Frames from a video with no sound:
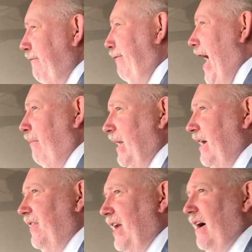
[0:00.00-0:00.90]
family
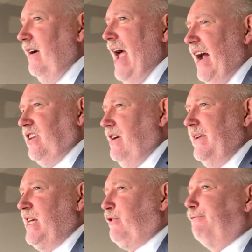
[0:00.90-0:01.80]
and their
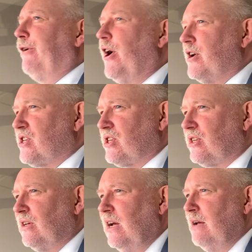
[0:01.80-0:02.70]
activities
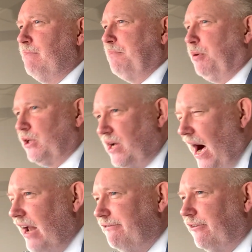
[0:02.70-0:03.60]
first, but put
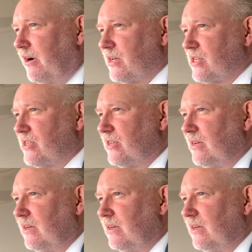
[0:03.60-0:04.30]
God first,